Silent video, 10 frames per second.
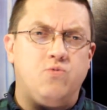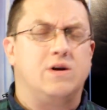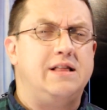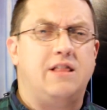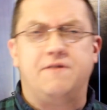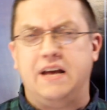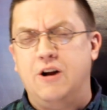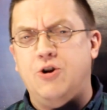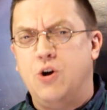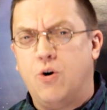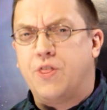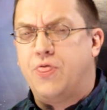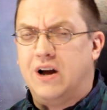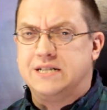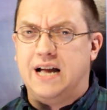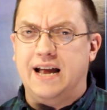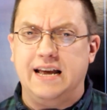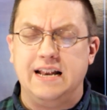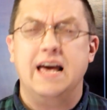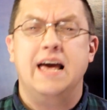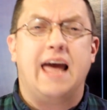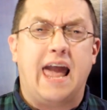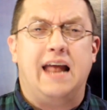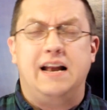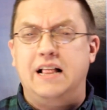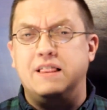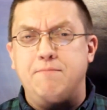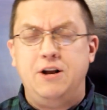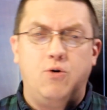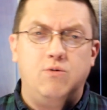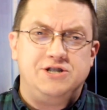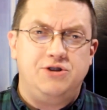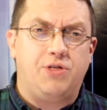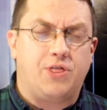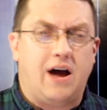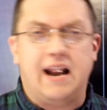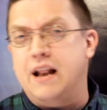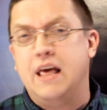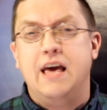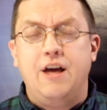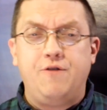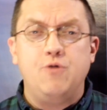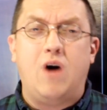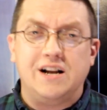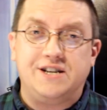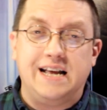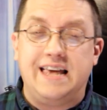Really love to hear your thoughts on it, and let me know what you thought. And if you watch Dead